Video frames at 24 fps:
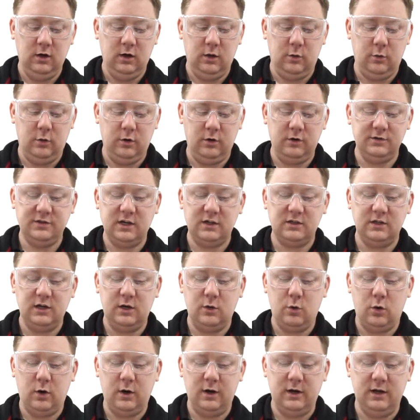it's actually
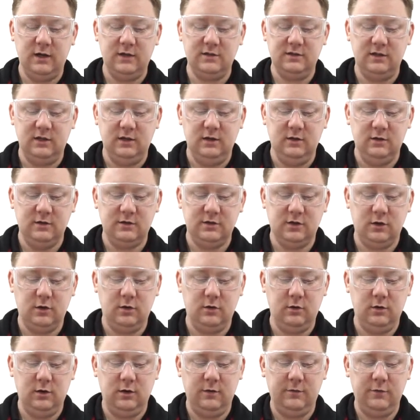quite easy. So
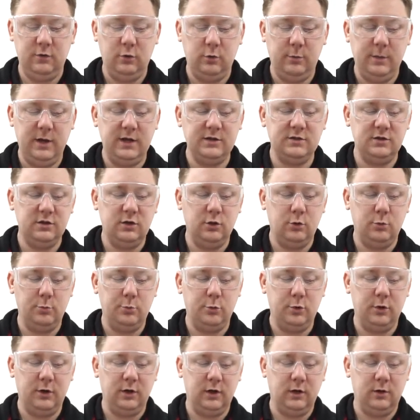if you imagine you're
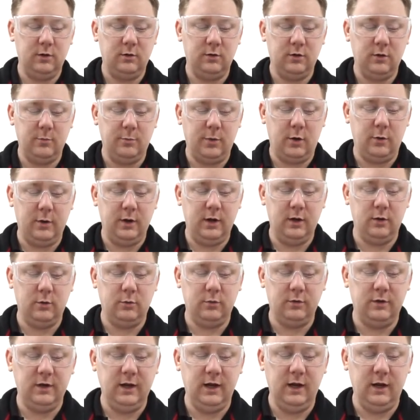putting the bolt
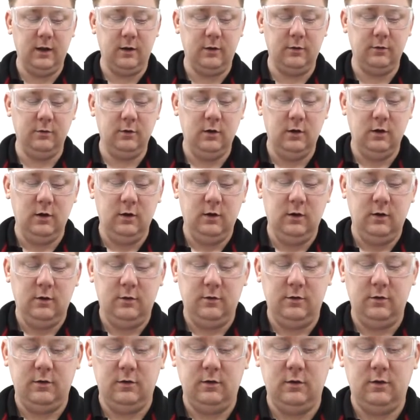handle down,
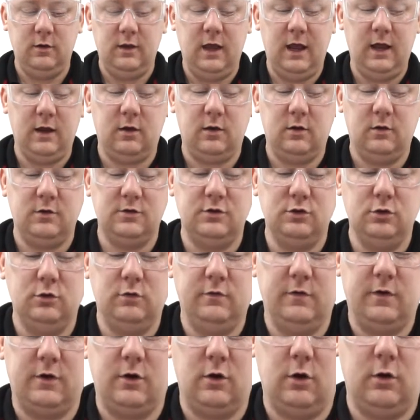that
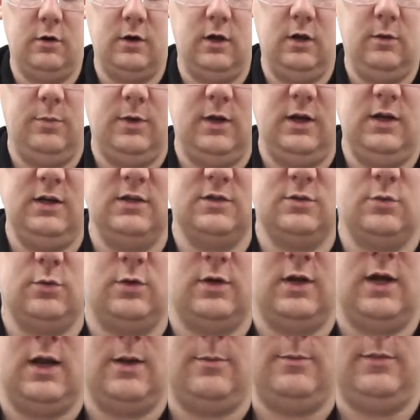silver cocking piece would
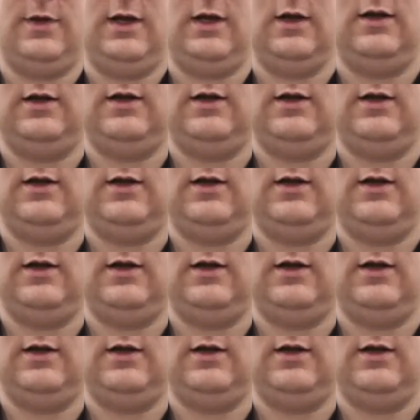come down